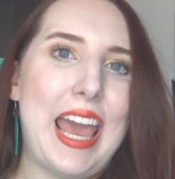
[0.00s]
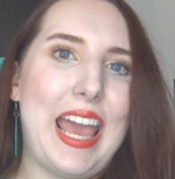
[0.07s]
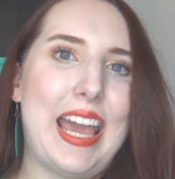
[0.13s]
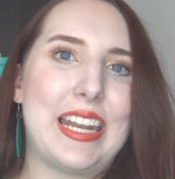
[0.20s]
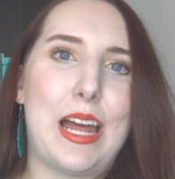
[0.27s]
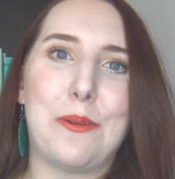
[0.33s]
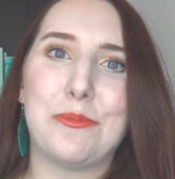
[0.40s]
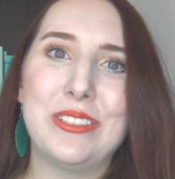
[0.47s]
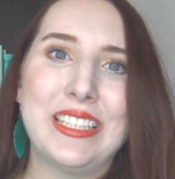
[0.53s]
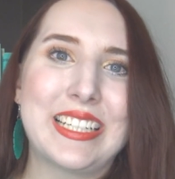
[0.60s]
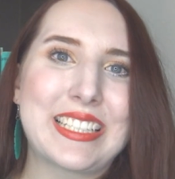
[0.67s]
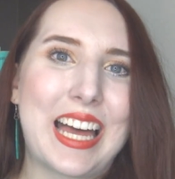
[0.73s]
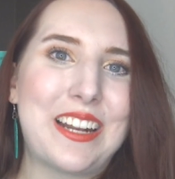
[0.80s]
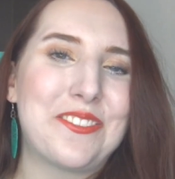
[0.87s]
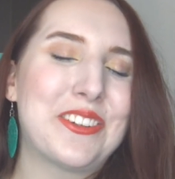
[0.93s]
and I'm really
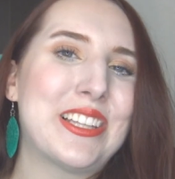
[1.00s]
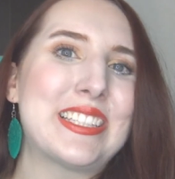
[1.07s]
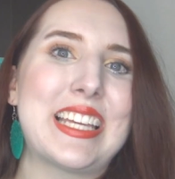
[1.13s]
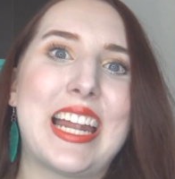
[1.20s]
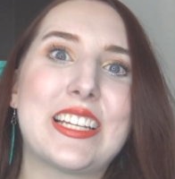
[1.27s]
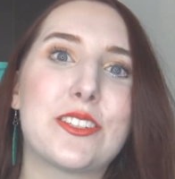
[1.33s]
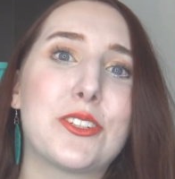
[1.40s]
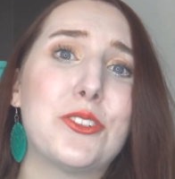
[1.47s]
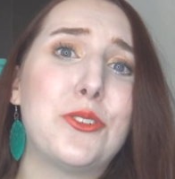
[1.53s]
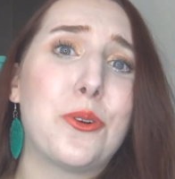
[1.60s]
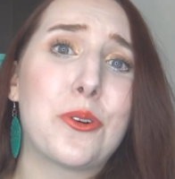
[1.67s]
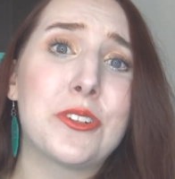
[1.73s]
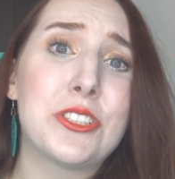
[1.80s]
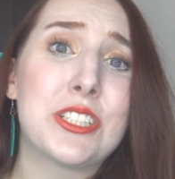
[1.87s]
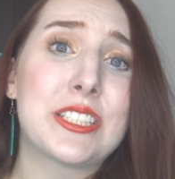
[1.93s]
excited for this it has a
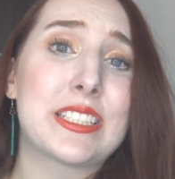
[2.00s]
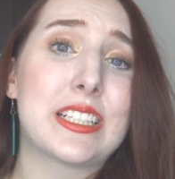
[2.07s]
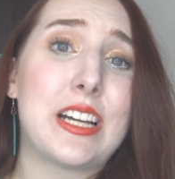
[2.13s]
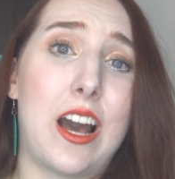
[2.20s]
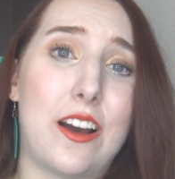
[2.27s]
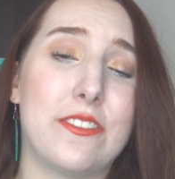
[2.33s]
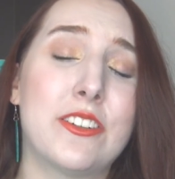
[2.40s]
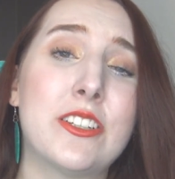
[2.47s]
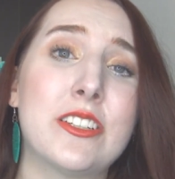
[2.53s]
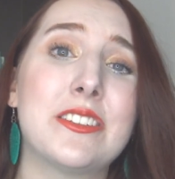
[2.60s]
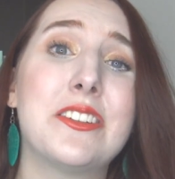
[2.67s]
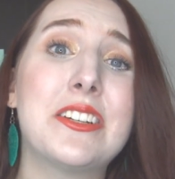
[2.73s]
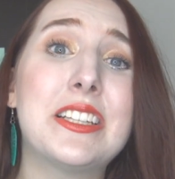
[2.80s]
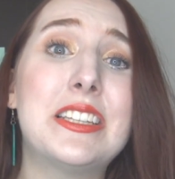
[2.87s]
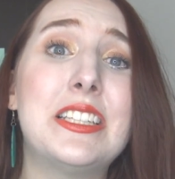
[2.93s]
gorgeous cover
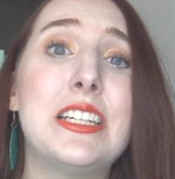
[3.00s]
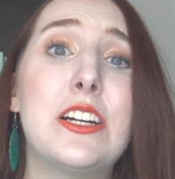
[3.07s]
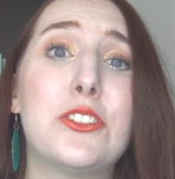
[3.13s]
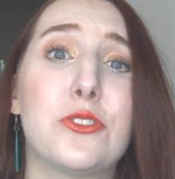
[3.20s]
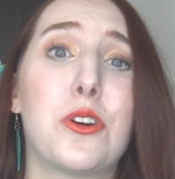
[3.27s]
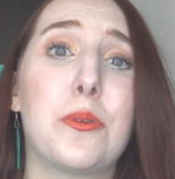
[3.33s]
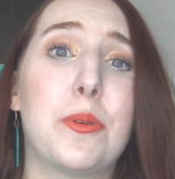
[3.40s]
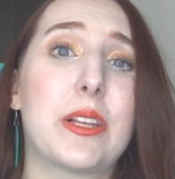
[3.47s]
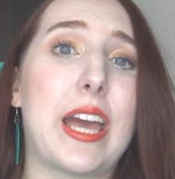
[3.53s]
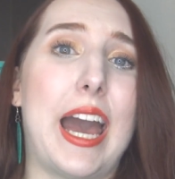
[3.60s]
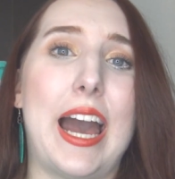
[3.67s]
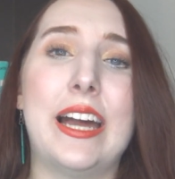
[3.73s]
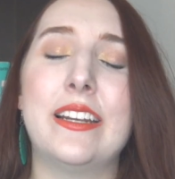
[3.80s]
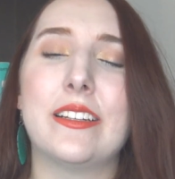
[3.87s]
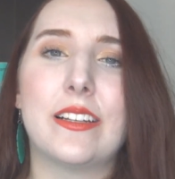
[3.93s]
look at the adorable
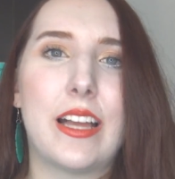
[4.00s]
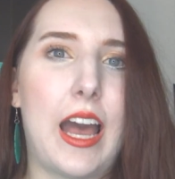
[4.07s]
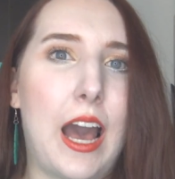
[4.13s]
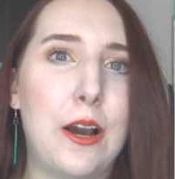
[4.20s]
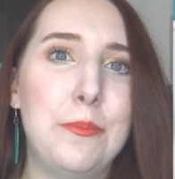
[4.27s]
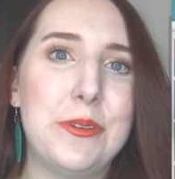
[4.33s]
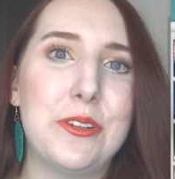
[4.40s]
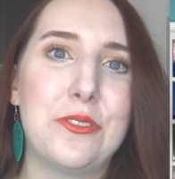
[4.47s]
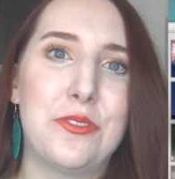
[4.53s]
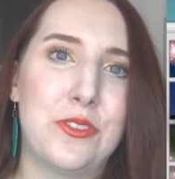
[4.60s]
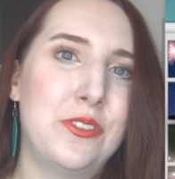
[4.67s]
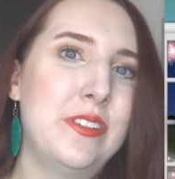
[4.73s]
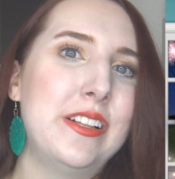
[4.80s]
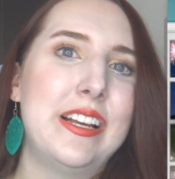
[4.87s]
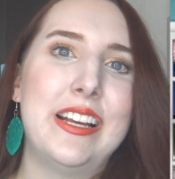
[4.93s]
cat how
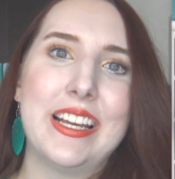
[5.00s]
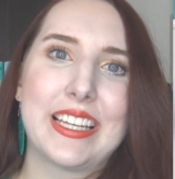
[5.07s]
beautiful.